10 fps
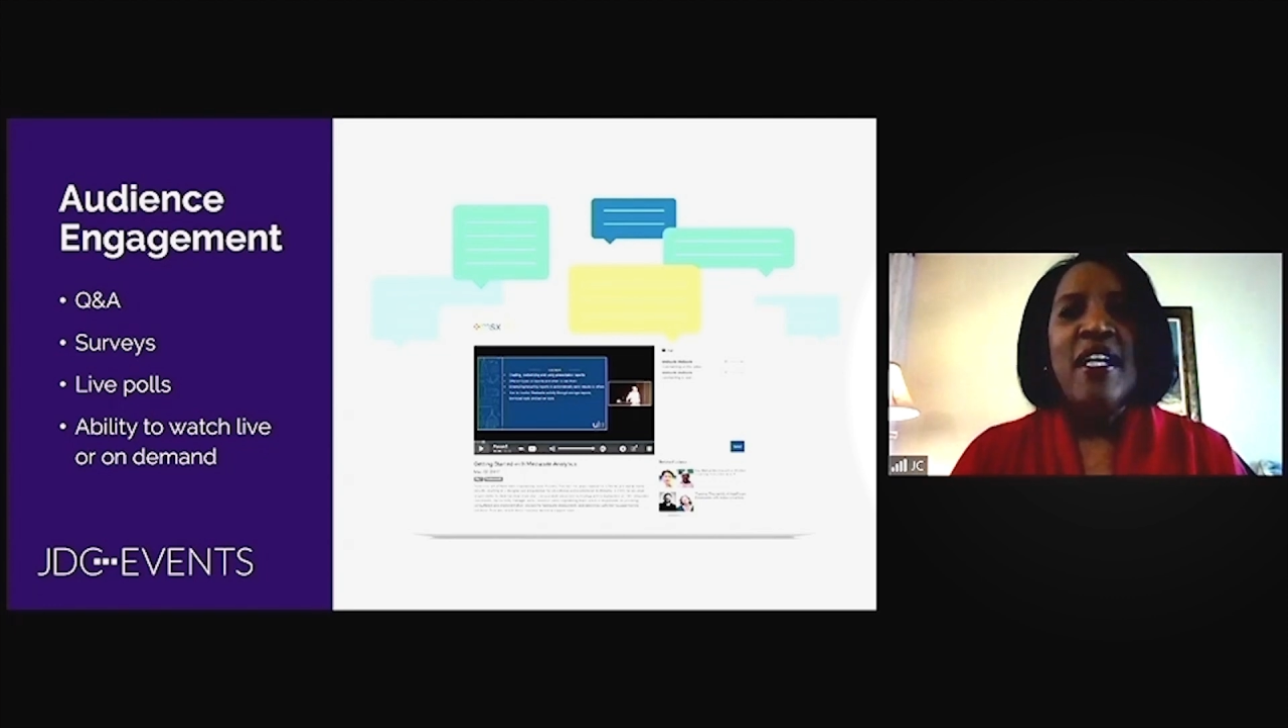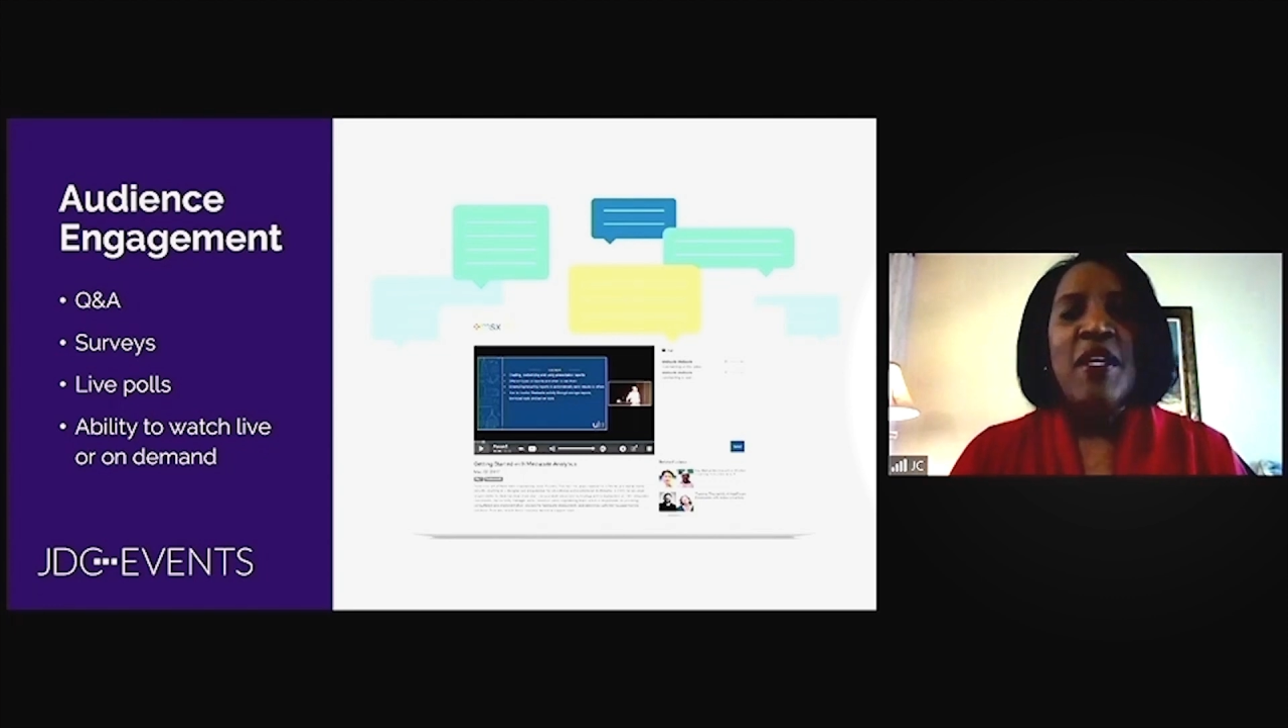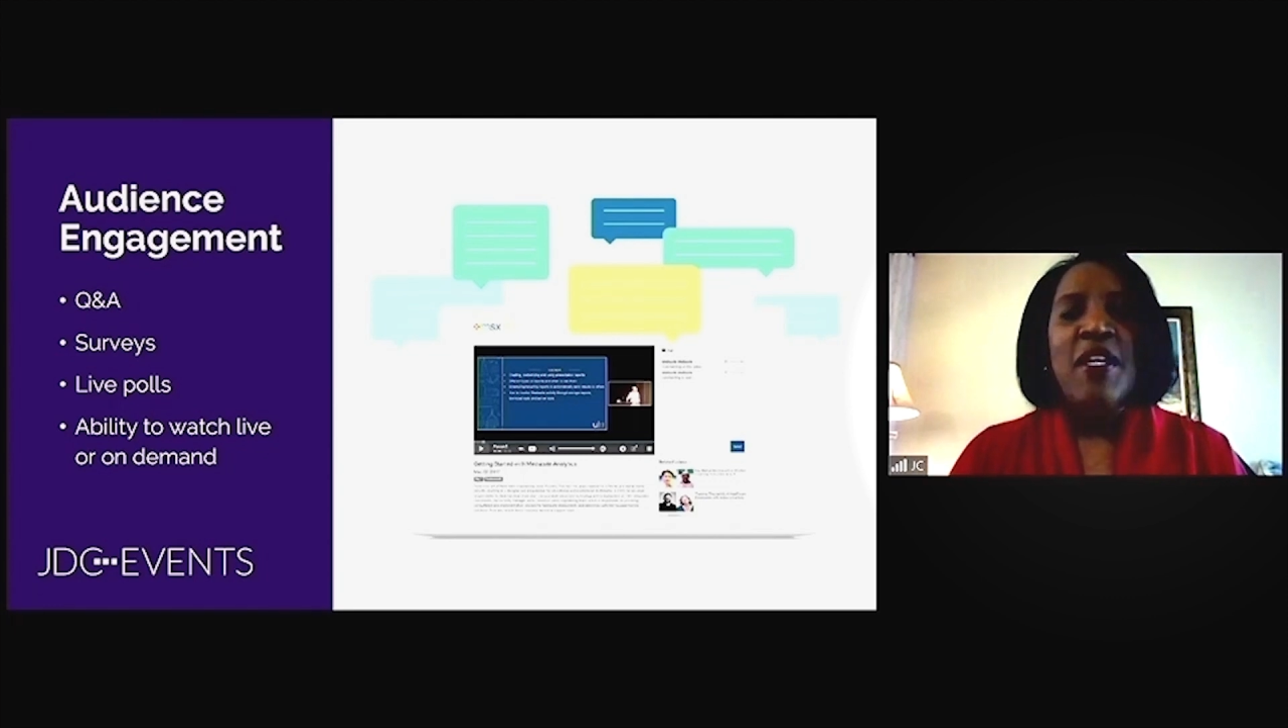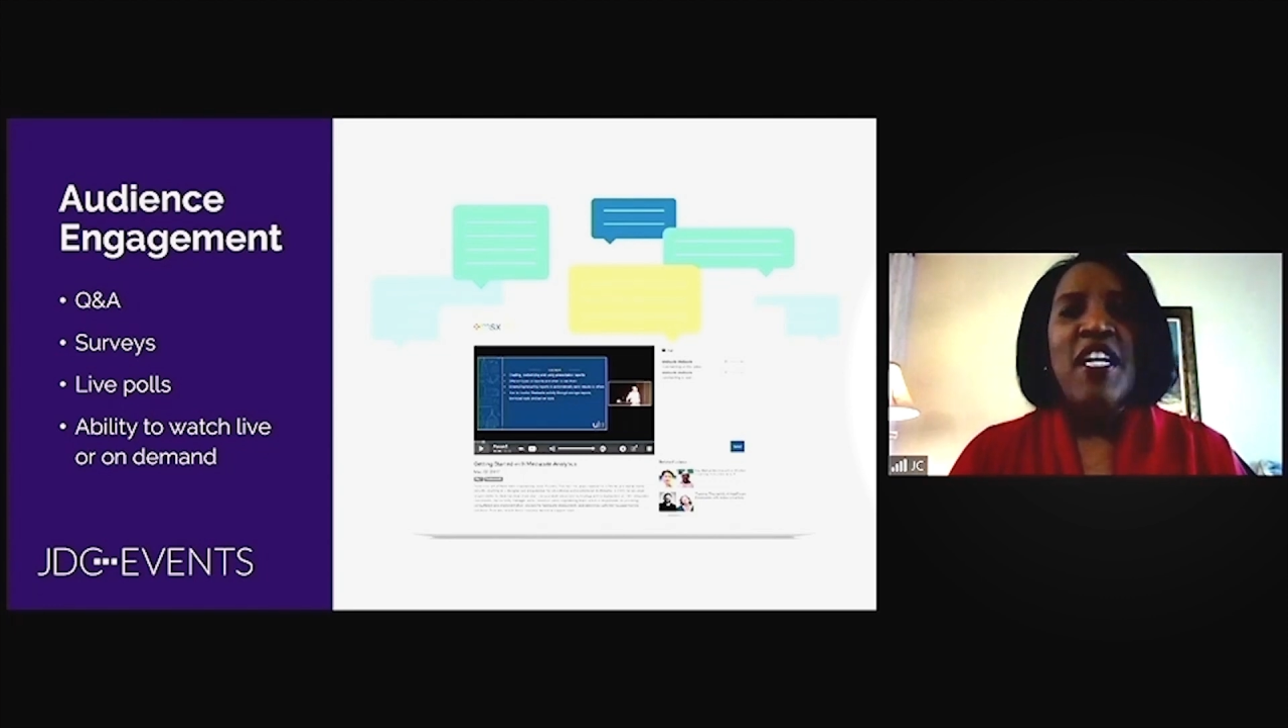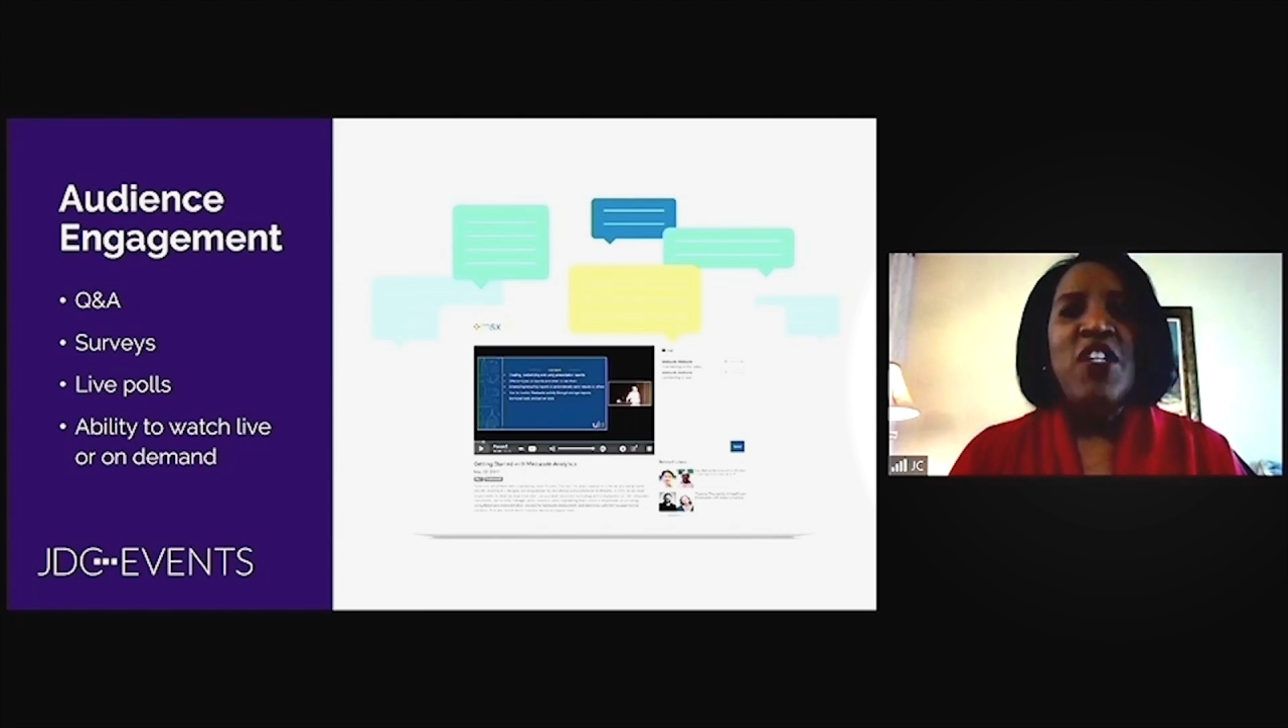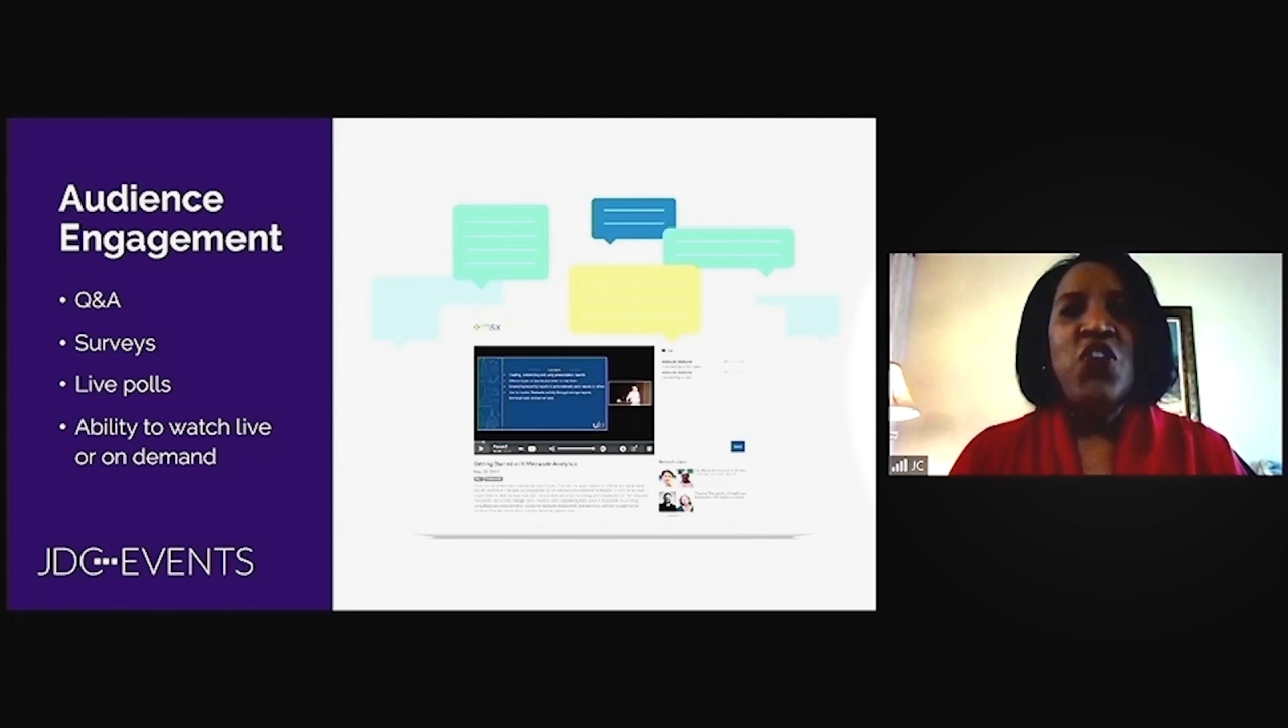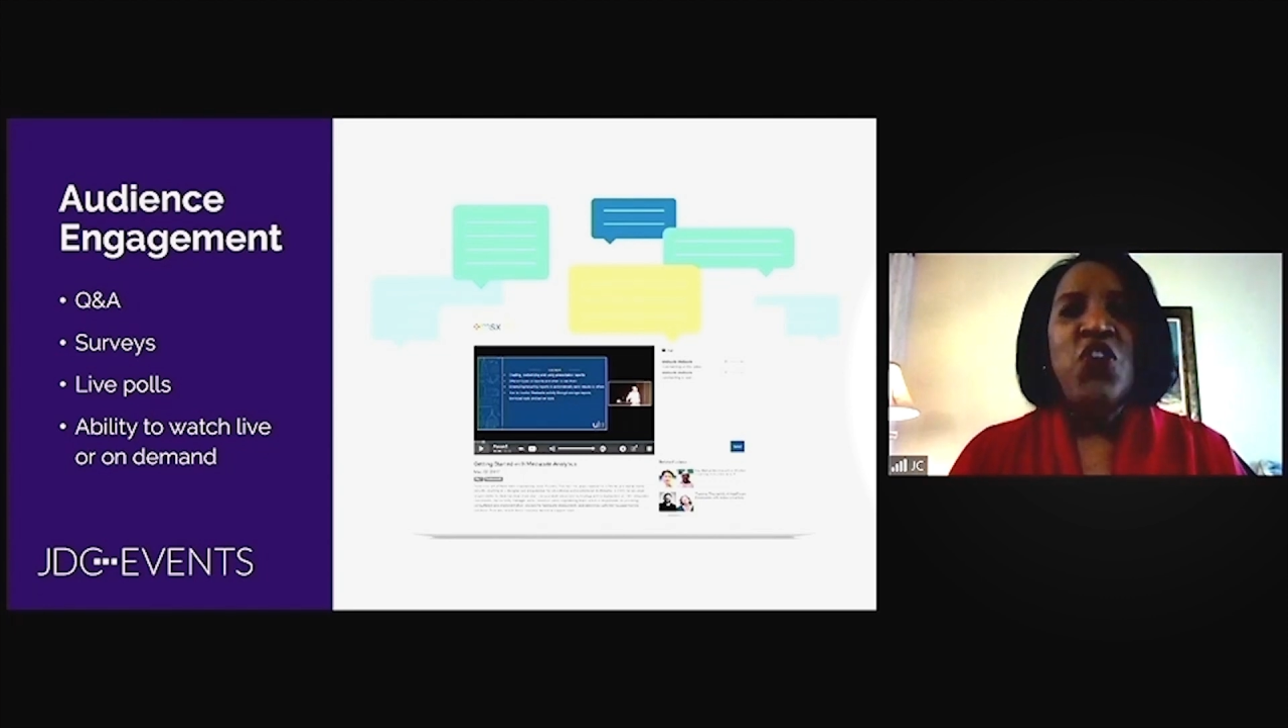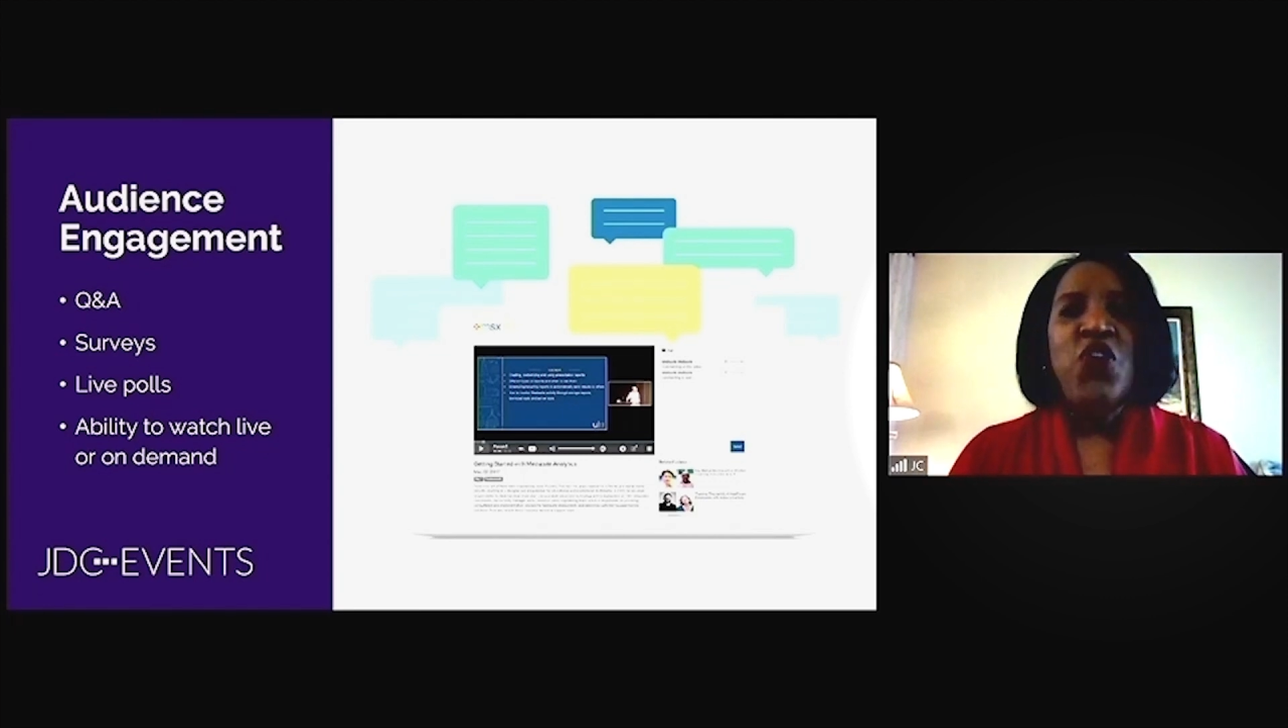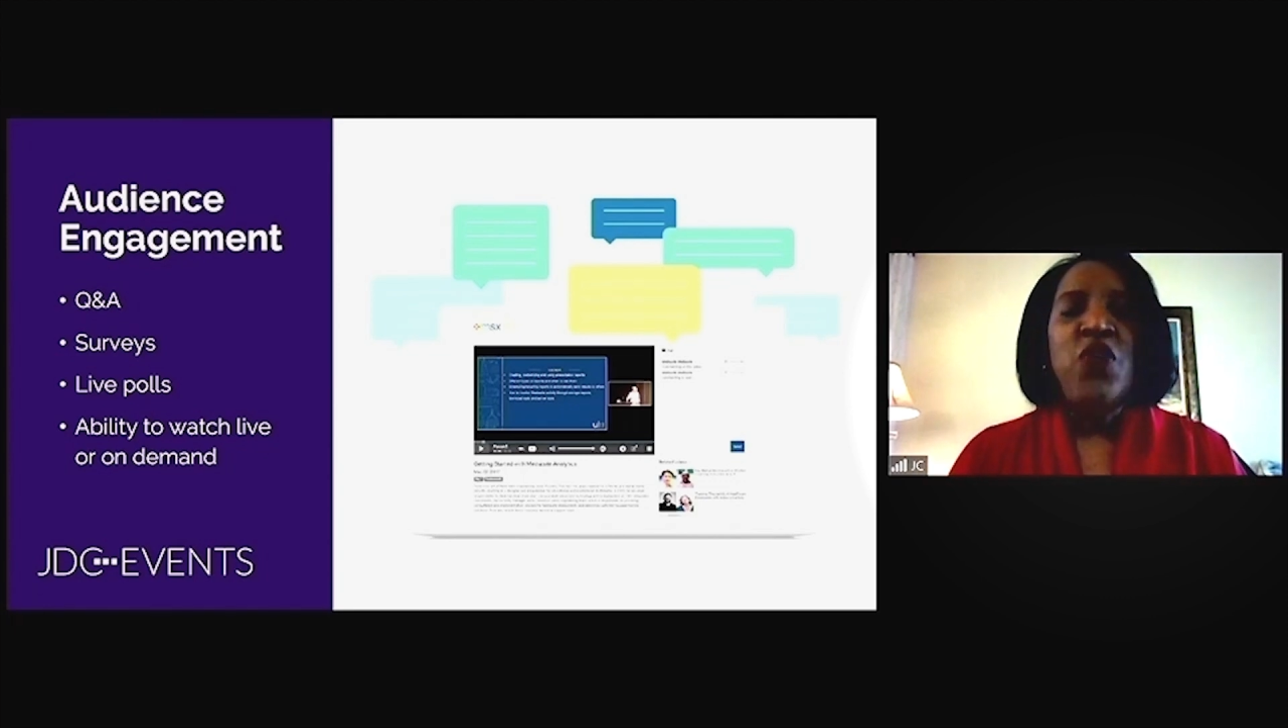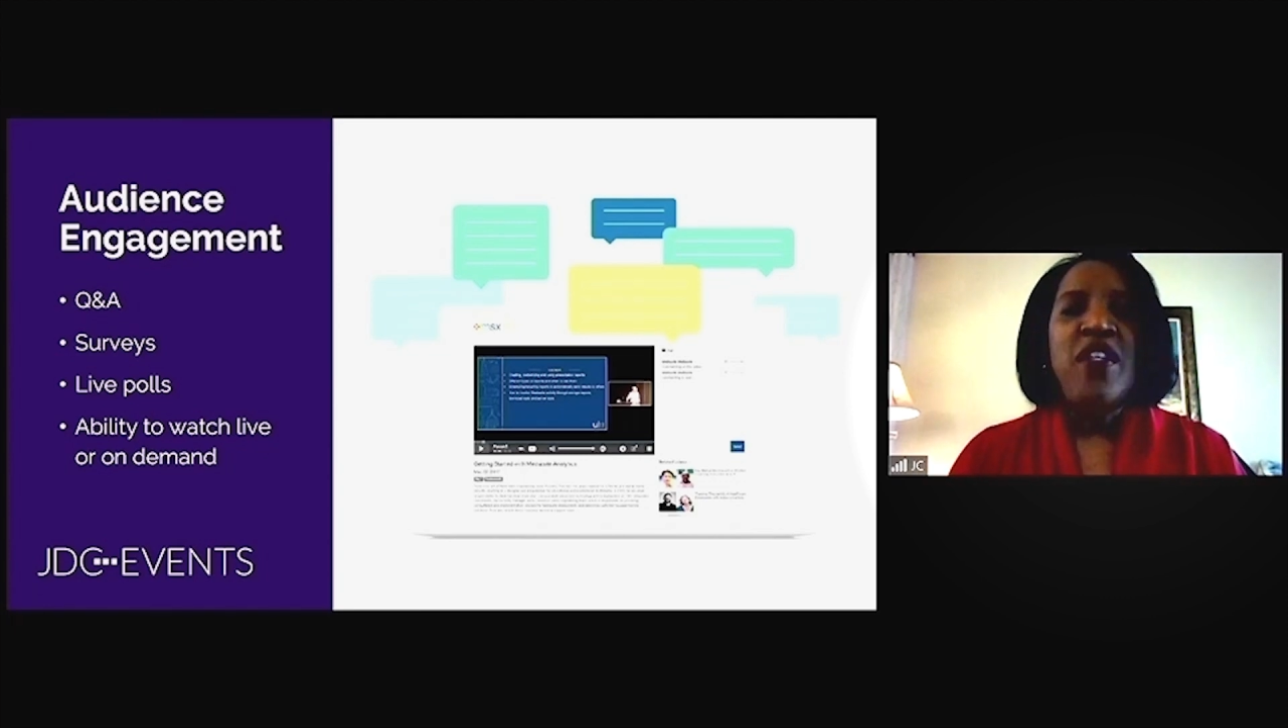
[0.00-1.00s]
And so
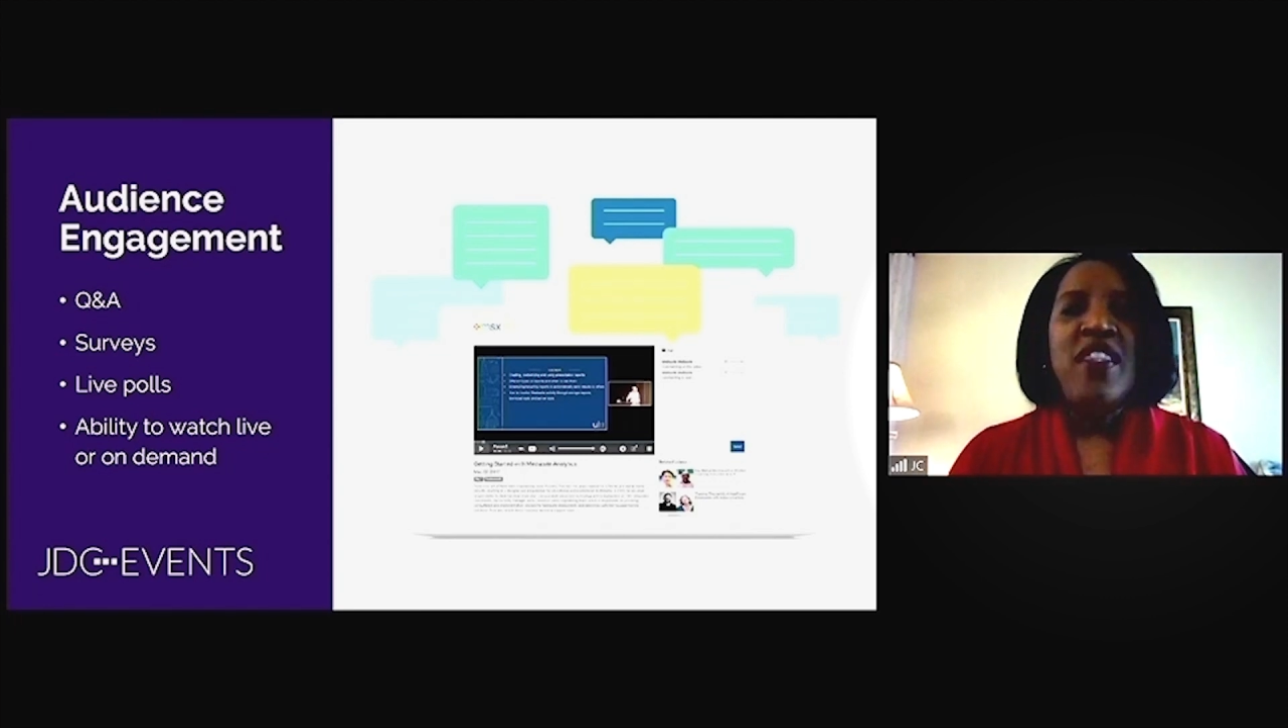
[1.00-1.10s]
you would